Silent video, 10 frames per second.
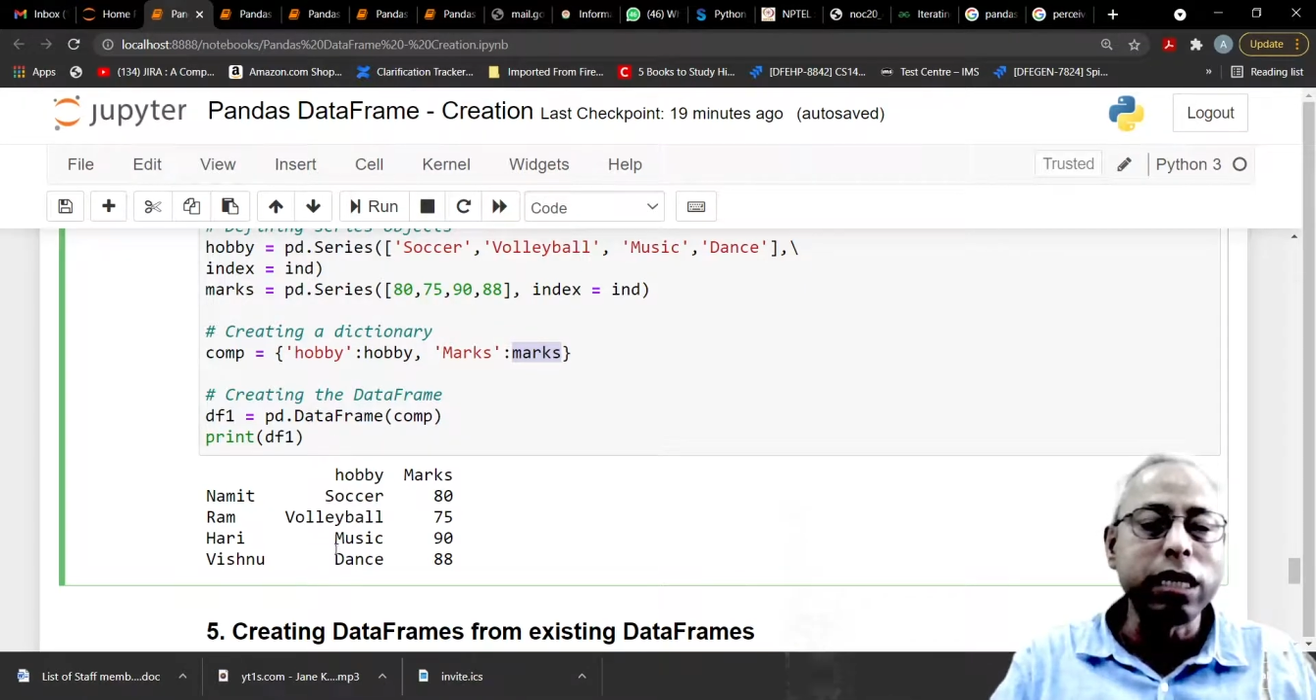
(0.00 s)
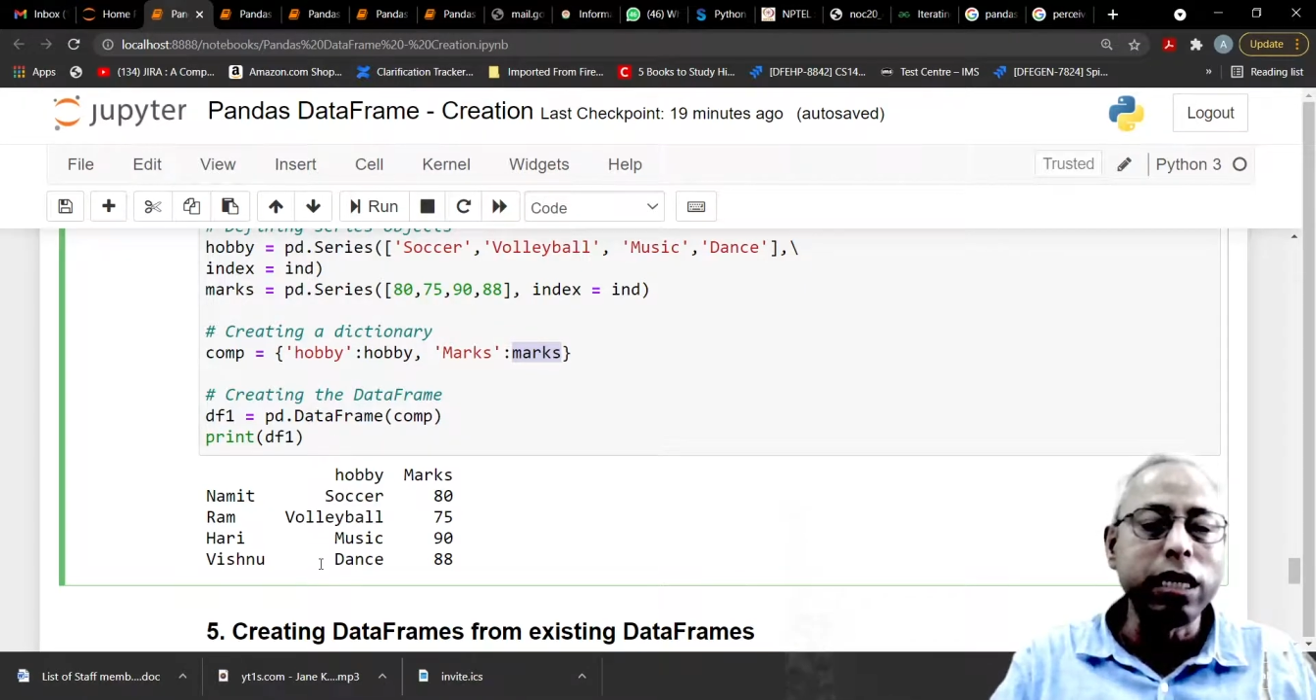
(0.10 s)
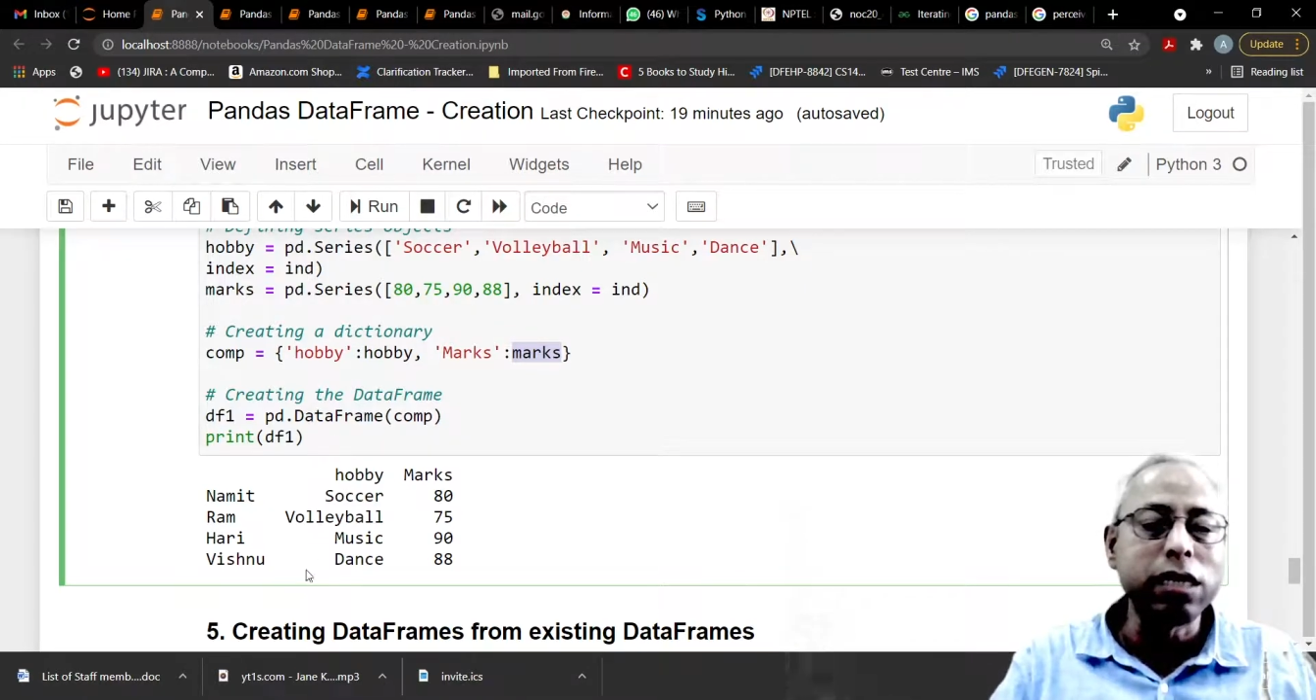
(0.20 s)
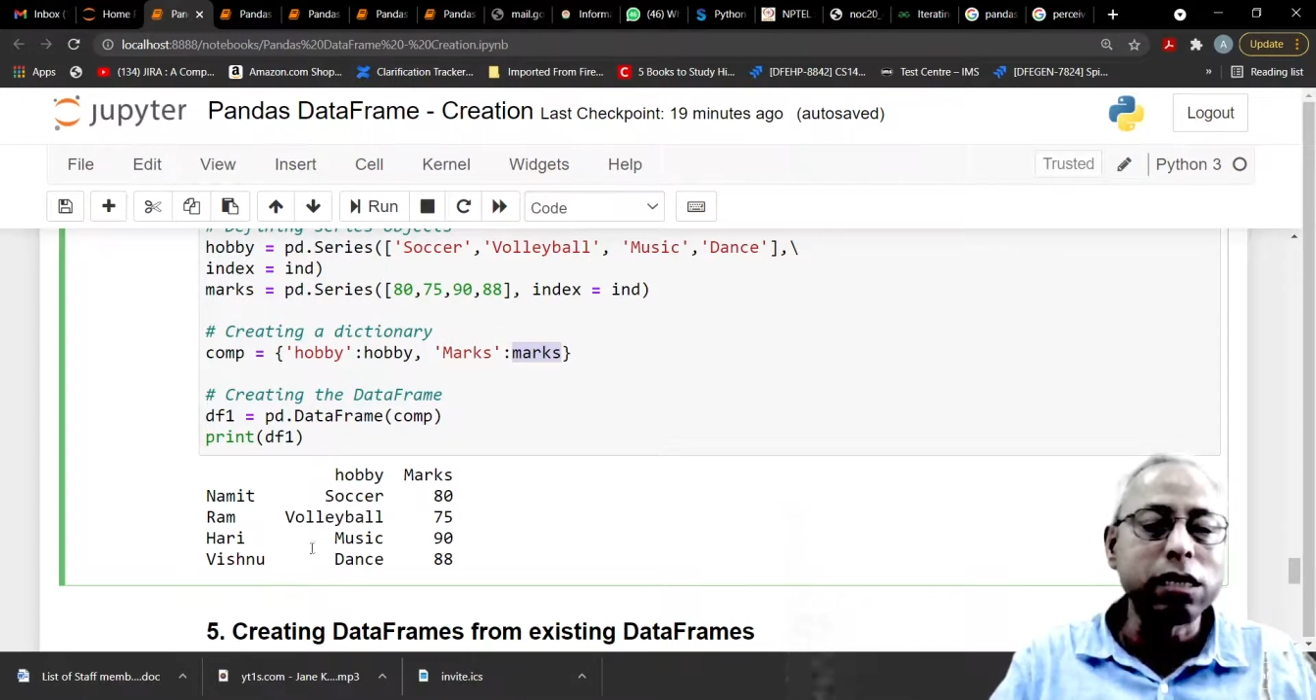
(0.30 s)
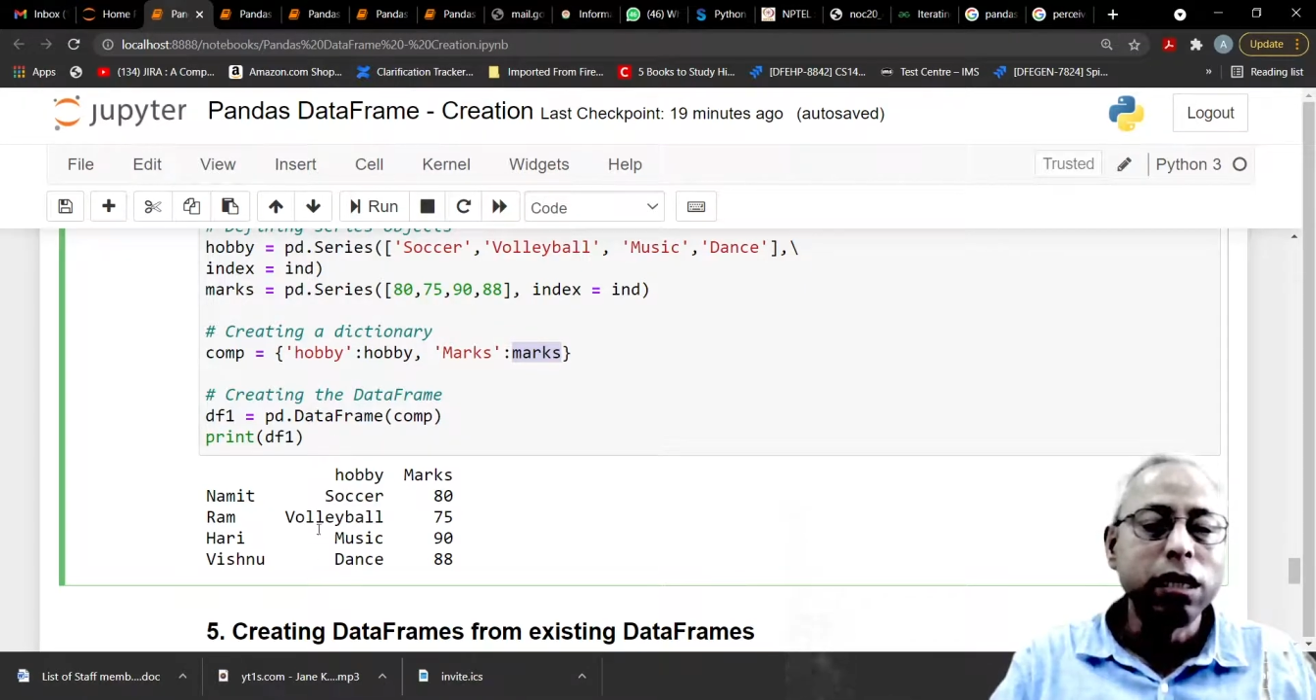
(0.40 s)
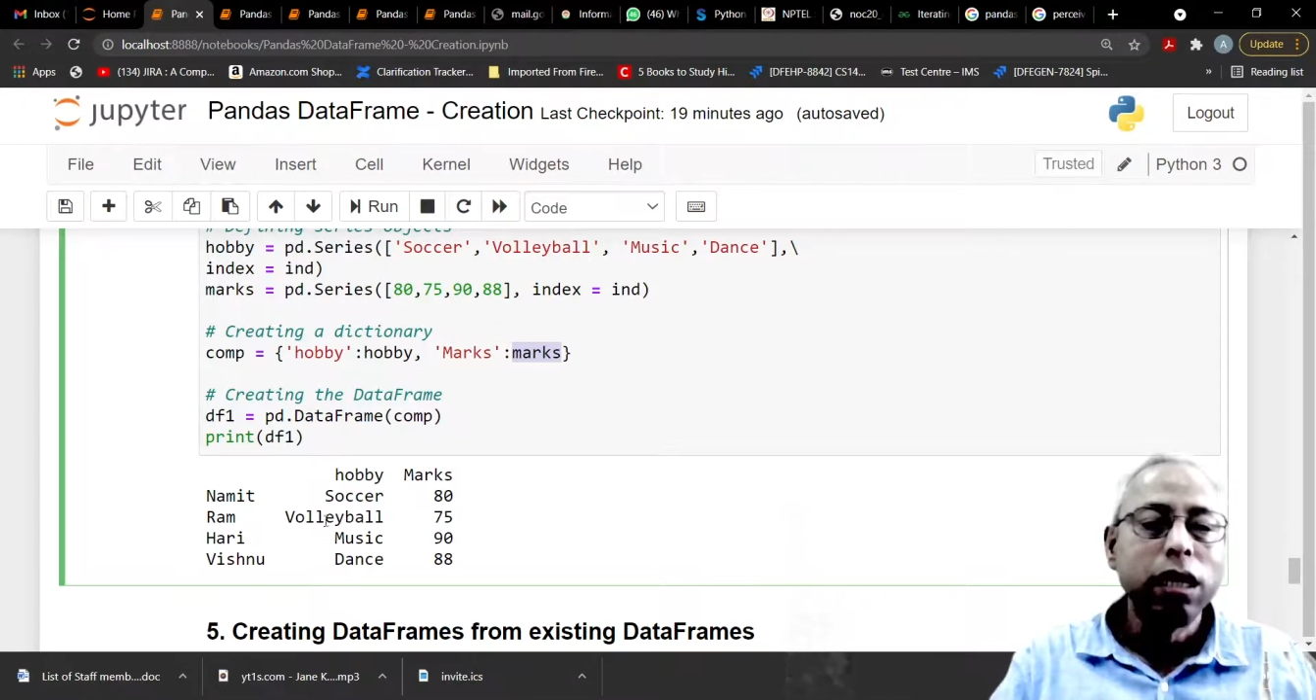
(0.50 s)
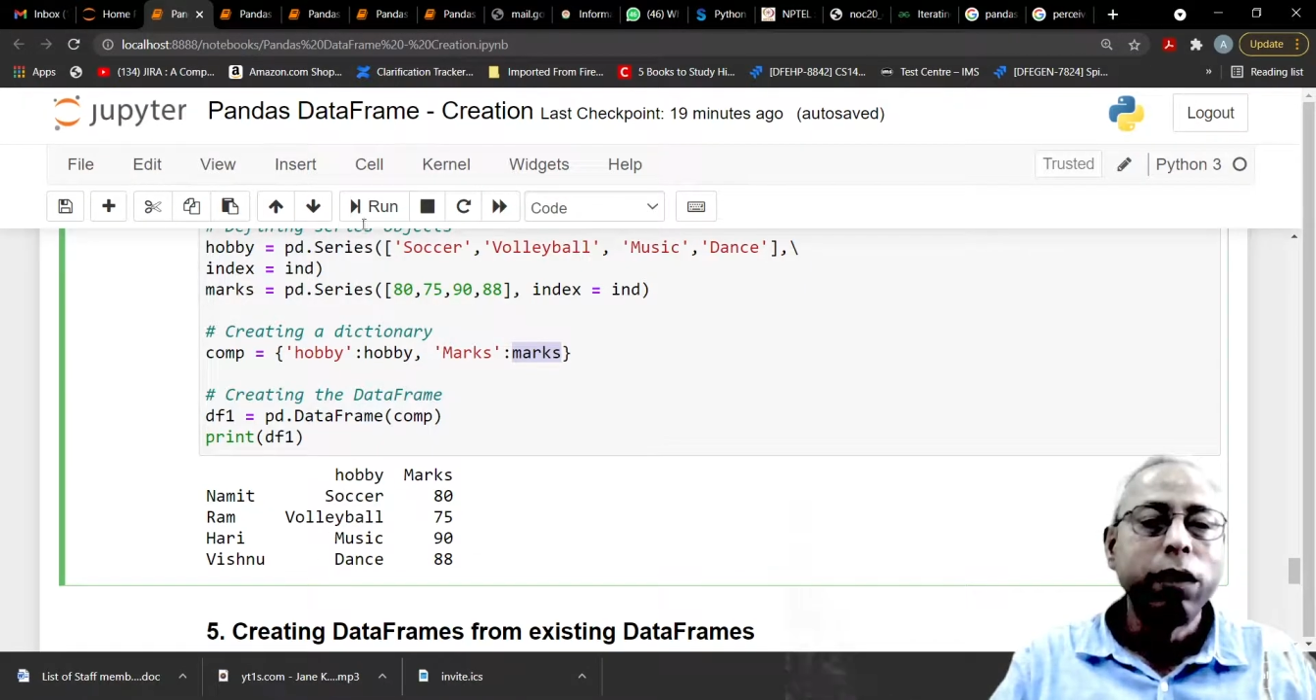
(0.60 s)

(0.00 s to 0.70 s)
is